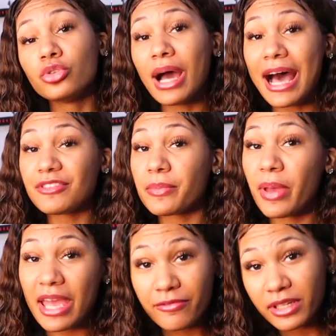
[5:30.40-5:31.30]
do have to
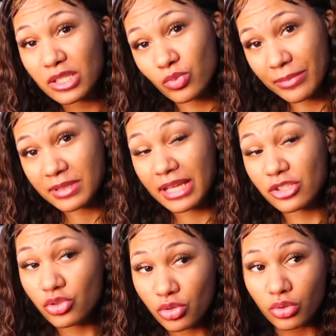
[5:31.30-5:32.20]
pay for these
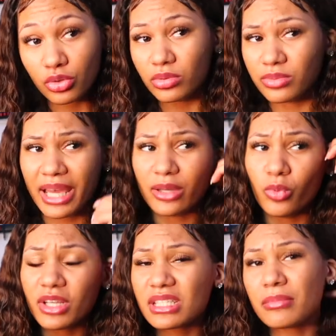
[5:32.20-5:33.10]
websites too, like
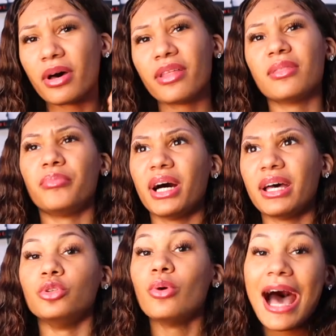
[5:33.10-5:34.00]
once a month,
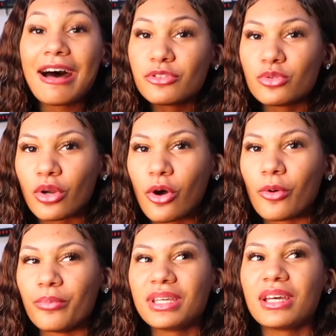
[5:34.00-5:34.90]
but you have to
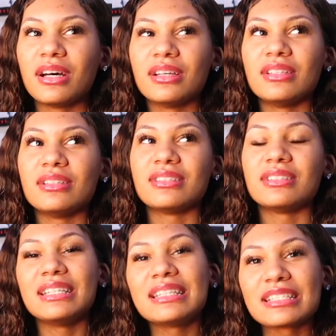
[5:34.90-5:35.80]
though, because
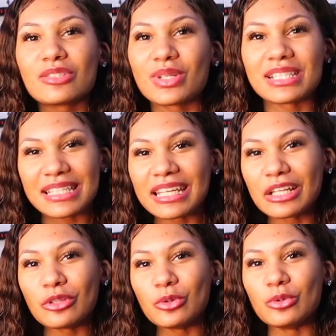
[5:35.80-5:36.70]
this is what's
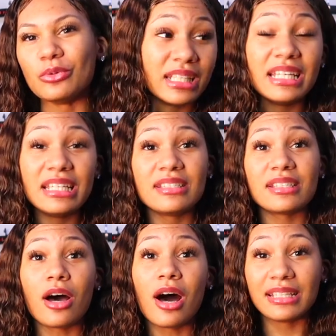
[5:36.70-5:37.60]
getting you these
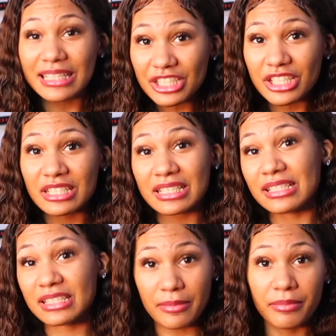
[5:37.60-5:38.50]
auditions
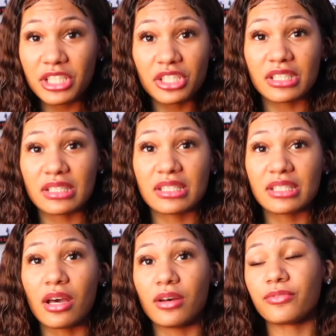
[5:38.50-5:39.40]
and submissions and
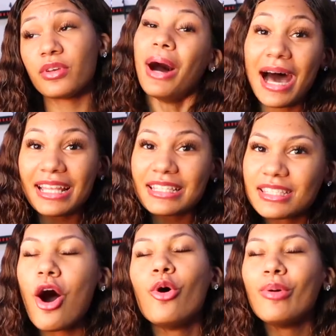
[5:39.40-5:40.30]
stuff. But
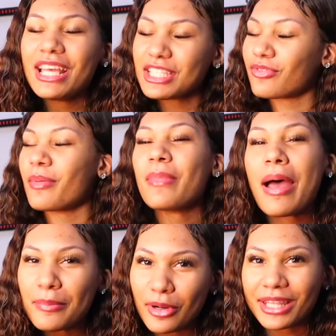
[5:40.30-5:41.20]
always
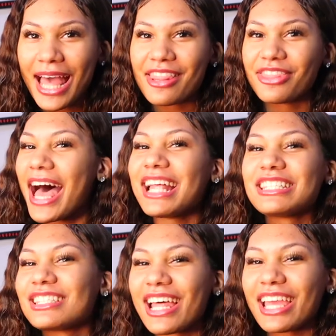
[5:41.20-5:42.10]
remember that
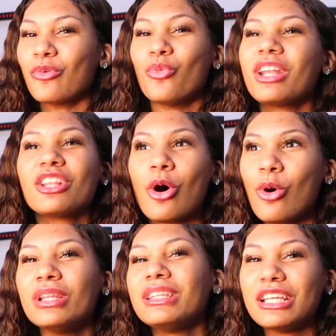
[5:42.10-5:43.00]
that's like one of the
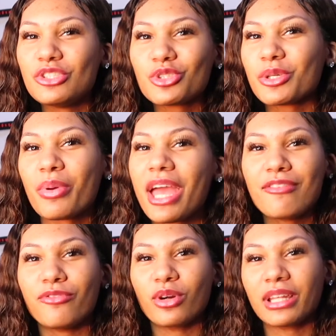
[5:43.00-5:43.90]
only things you should pay
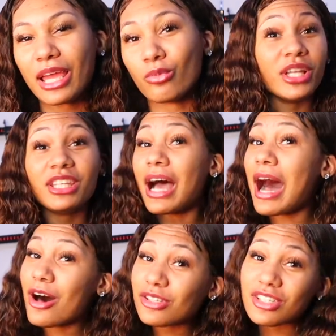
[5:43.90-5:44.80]
for. Like when
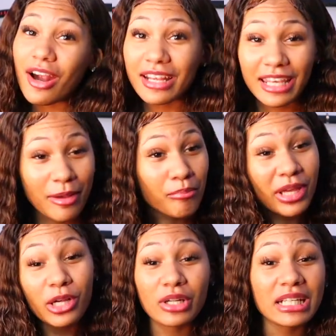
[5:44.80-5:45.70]
y'all start getting
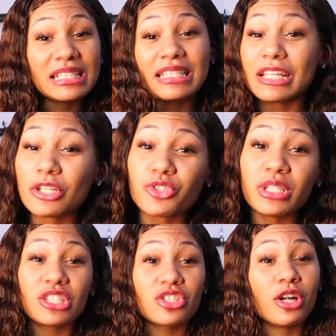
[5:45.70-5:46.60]
bigger in this industry
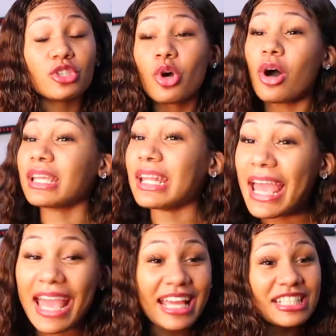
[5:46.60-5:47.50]
and start talking to
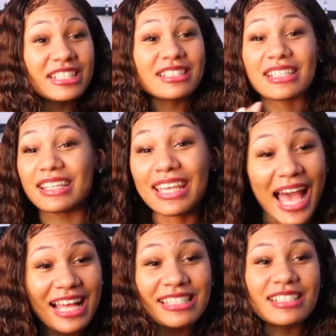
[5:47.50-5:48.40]
agents and
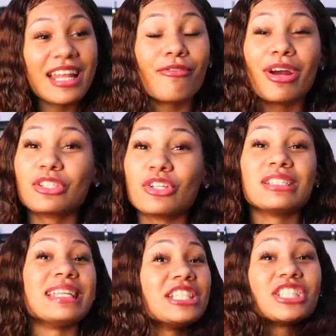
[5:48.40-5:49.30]
casting directors
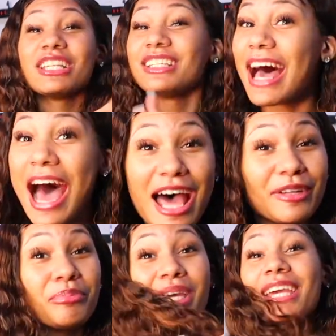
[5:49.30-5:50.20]
they should not
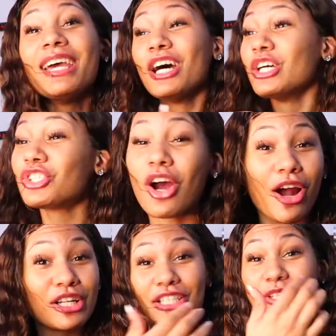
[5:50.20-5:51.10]
be
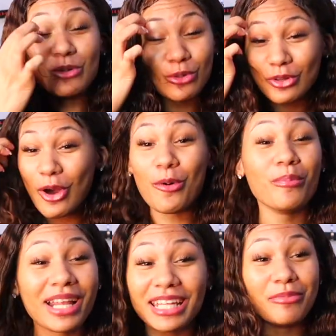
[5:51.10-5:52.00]
charging you no
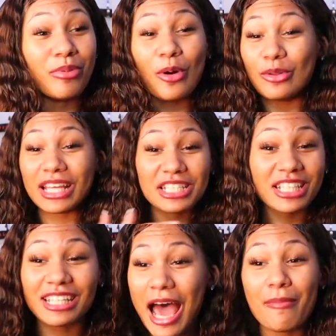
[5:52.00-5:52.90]
money, bro. They should
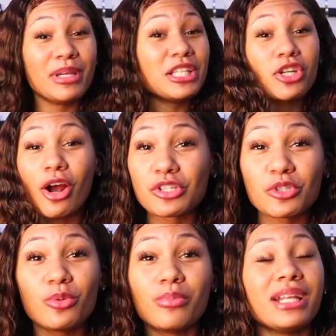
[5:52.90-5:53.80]
not be charging
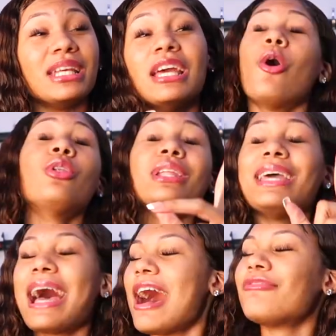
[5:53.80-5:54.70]
you money. Only
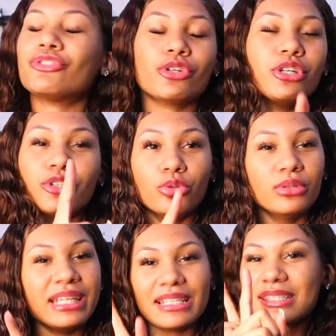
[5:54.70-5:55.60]
after you
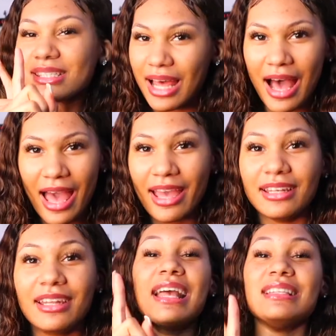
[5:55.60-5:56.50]
get
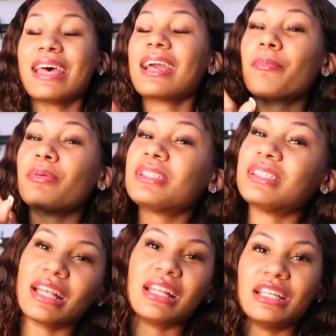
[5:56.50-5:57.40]
signed, they take a
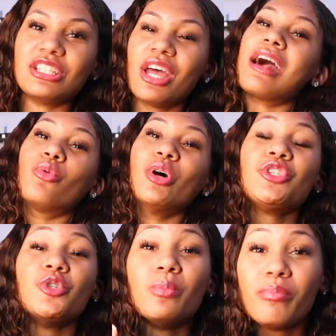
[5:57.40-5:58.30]
percentage out of
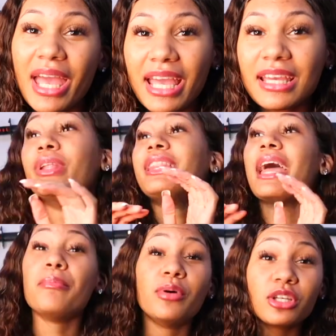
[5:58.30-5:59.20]
what you make when
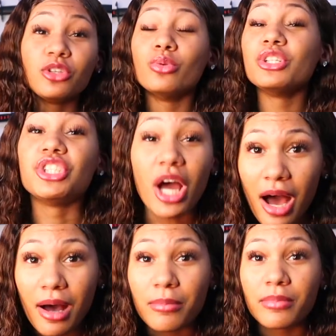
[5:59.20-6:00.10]
they book you a
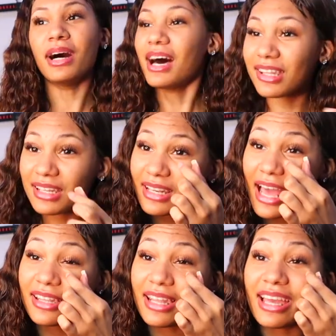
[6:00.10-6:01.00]
job. But other than
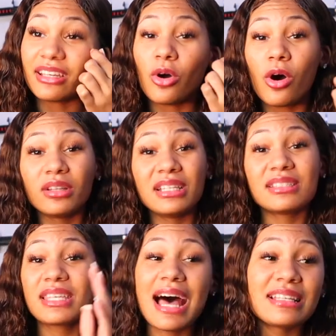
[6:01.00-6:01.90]
that, like all these
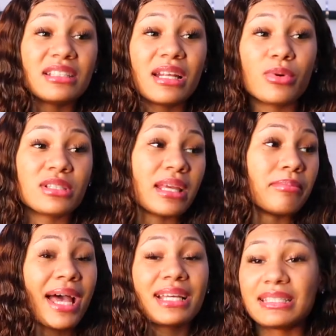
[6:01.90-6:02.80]
casting networks like
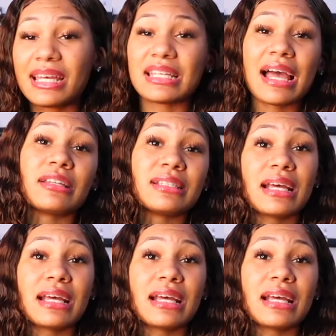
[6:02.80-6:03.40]
Backstage, Actors